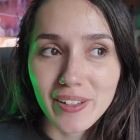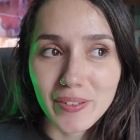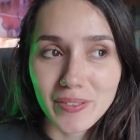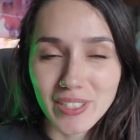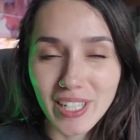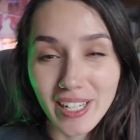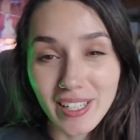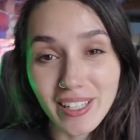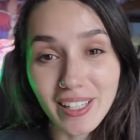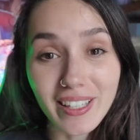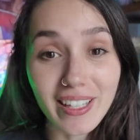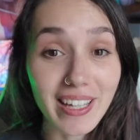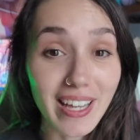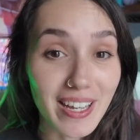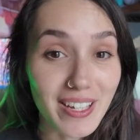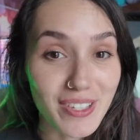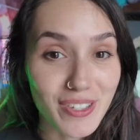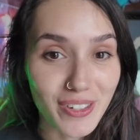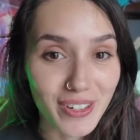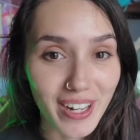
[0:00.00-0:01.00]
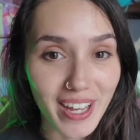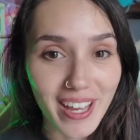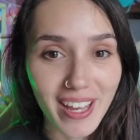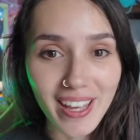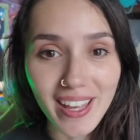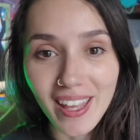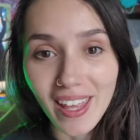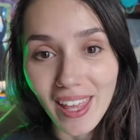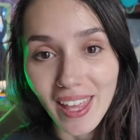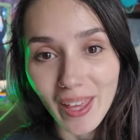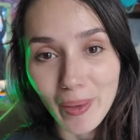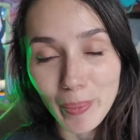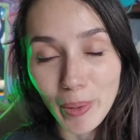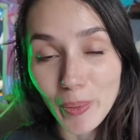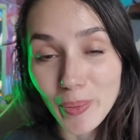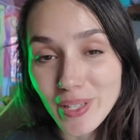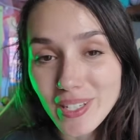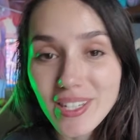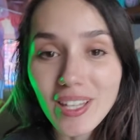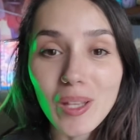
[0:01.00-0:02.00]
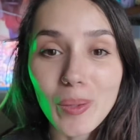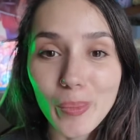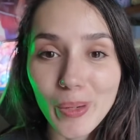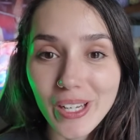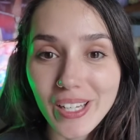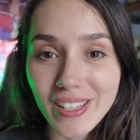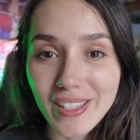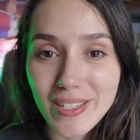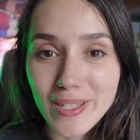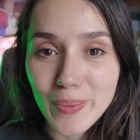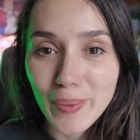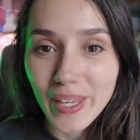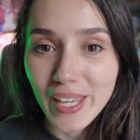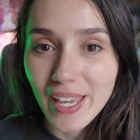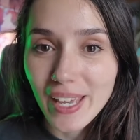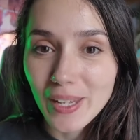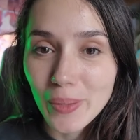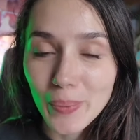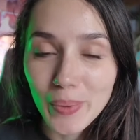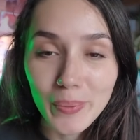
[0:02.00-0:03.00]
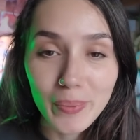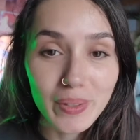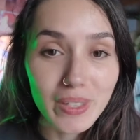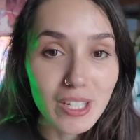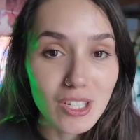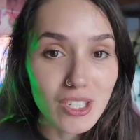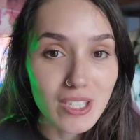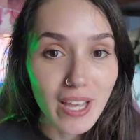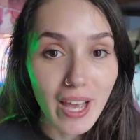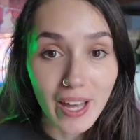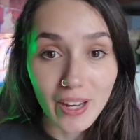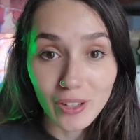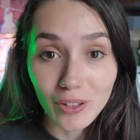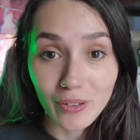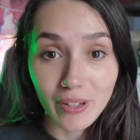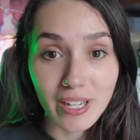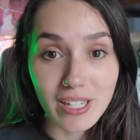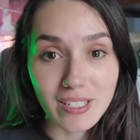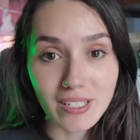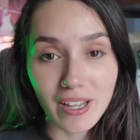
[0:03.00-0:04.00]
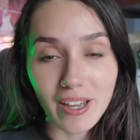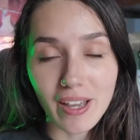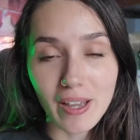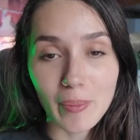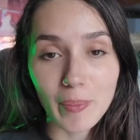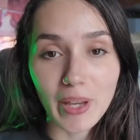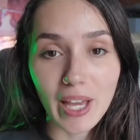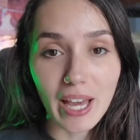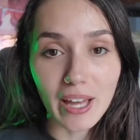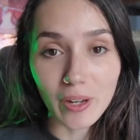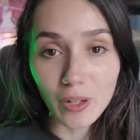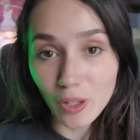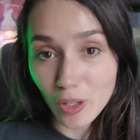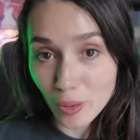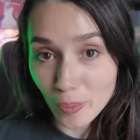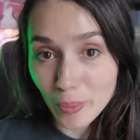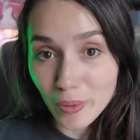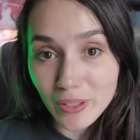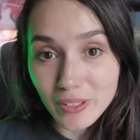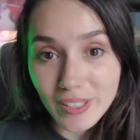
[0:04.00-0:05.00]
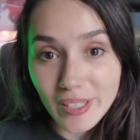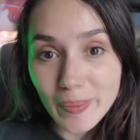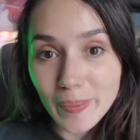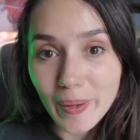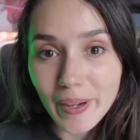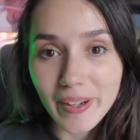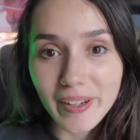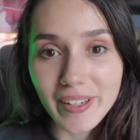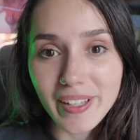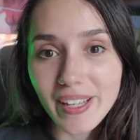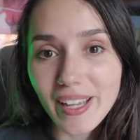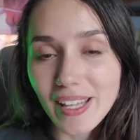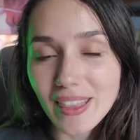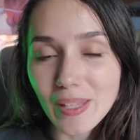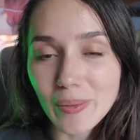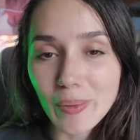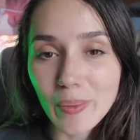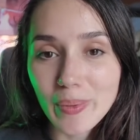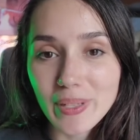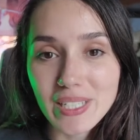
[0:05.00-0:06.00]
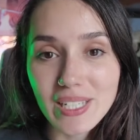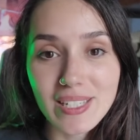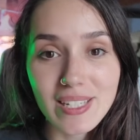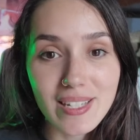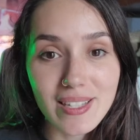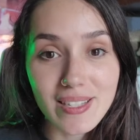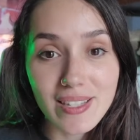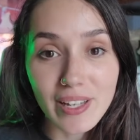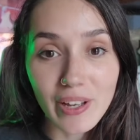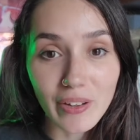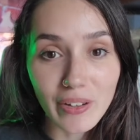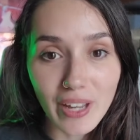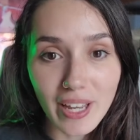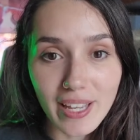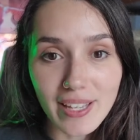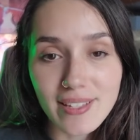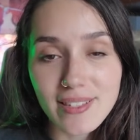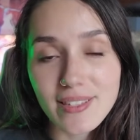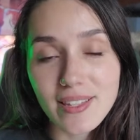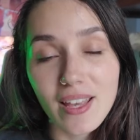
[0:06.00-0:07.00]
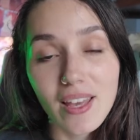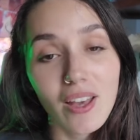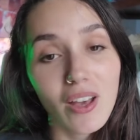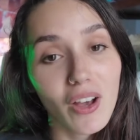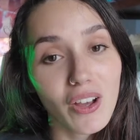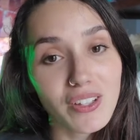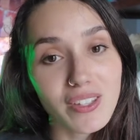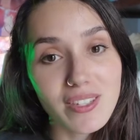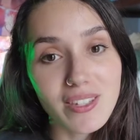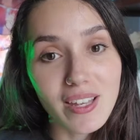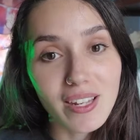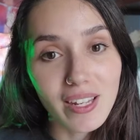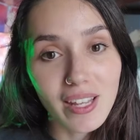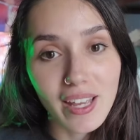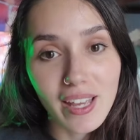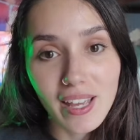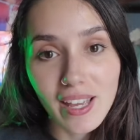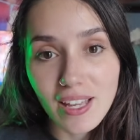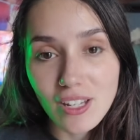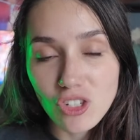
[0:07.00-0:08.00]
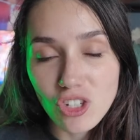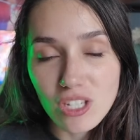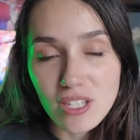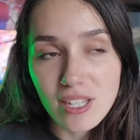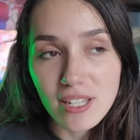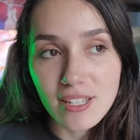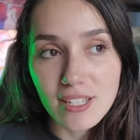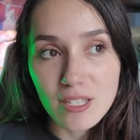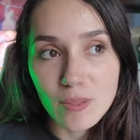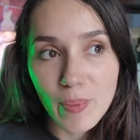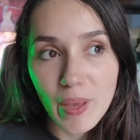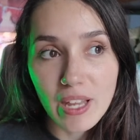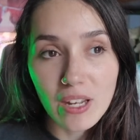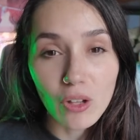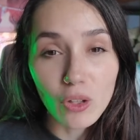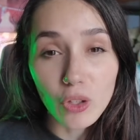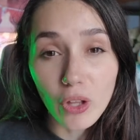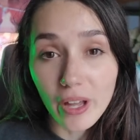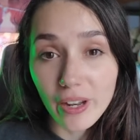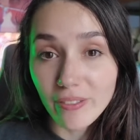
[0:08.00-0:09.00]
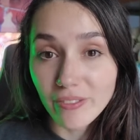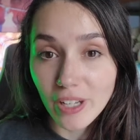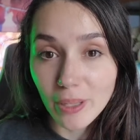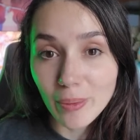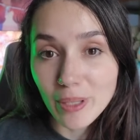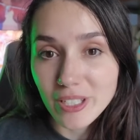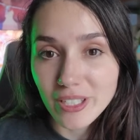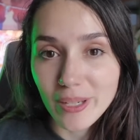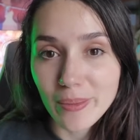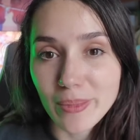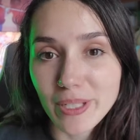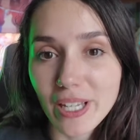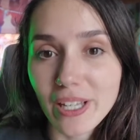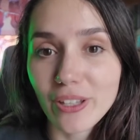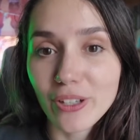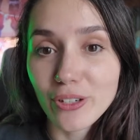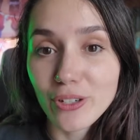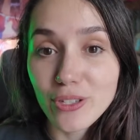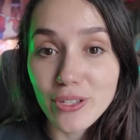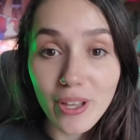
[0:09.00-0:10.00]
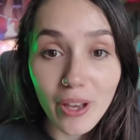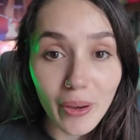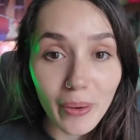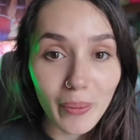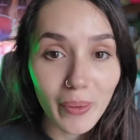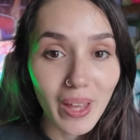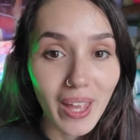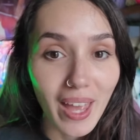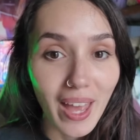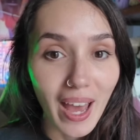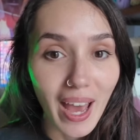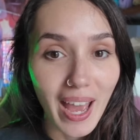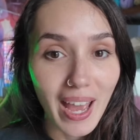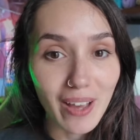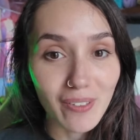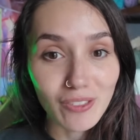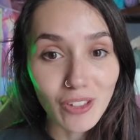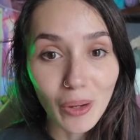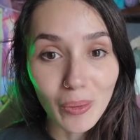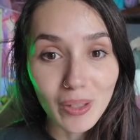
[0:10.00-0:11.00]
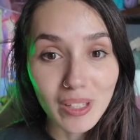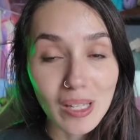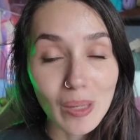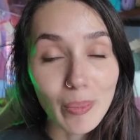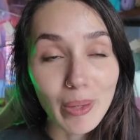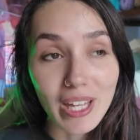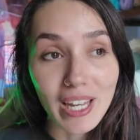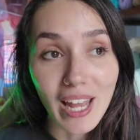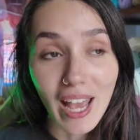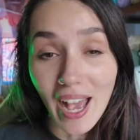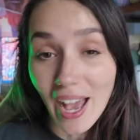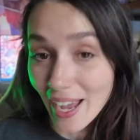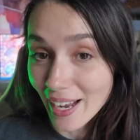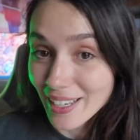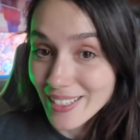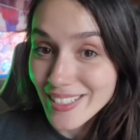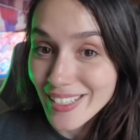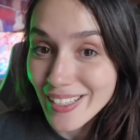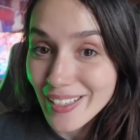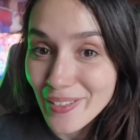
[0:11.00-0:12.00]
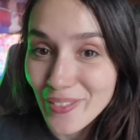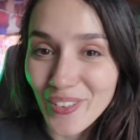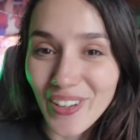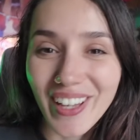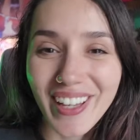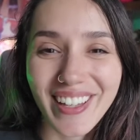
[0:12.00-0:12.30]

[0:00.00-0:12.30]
Technically yesterday, but we celebrated this weekend and we really just had a great time. We had her birthday party, and then we went to Disney on Ice on Sunday and just like spent a lot of family time together. So I have not really been active,